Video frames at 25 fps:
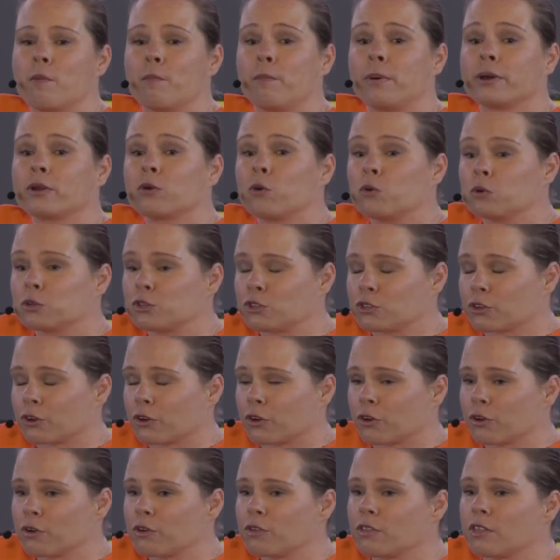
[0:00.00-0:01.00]
But
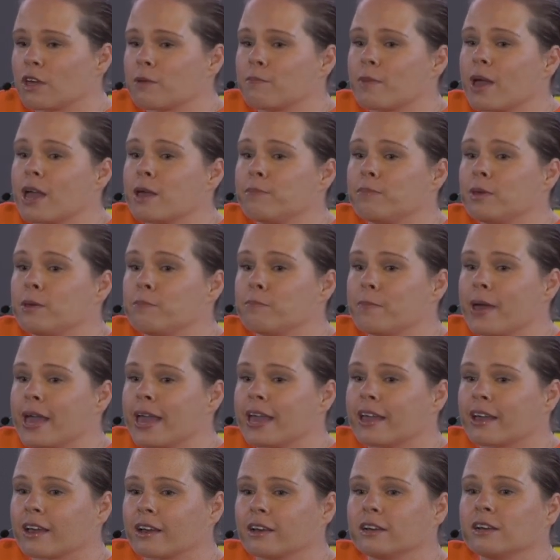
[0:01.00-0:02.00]
also, they maybe
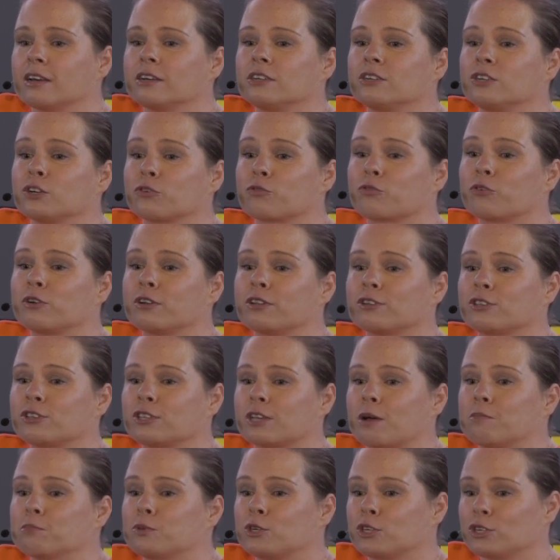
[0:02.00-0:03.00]
make different
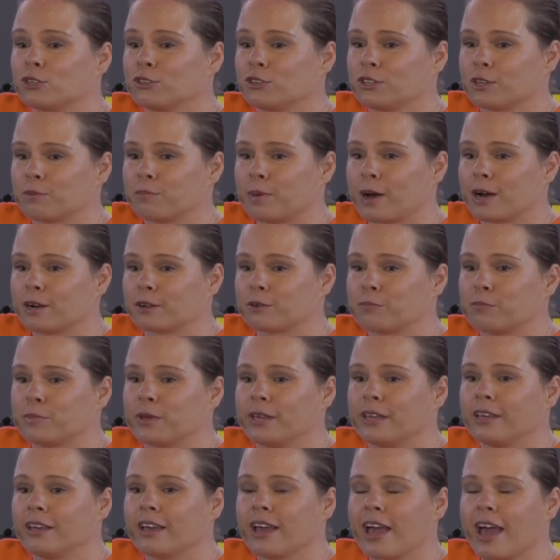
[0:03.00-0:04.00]
assumptions about
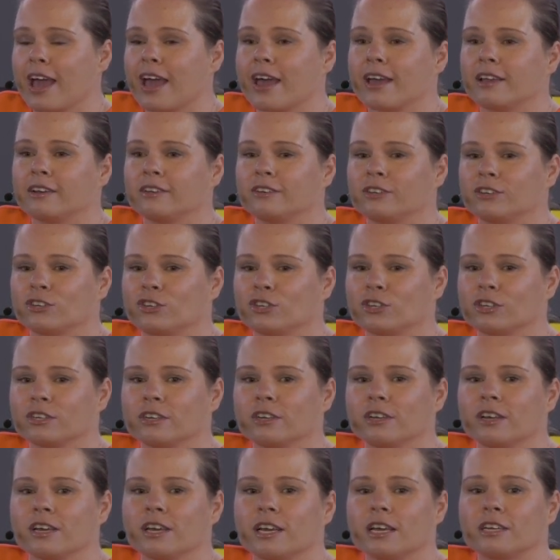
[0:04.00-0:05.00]
me, and
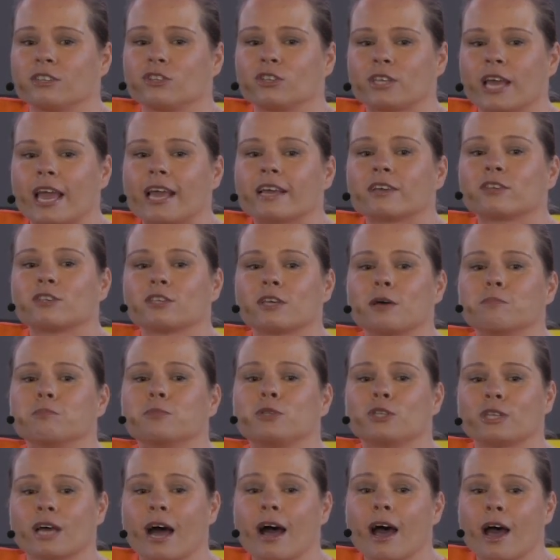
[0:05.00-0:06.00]
it takes some
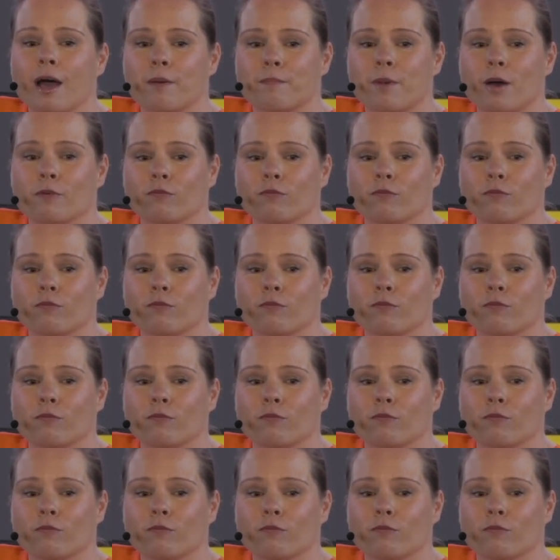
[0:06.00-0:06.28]
time.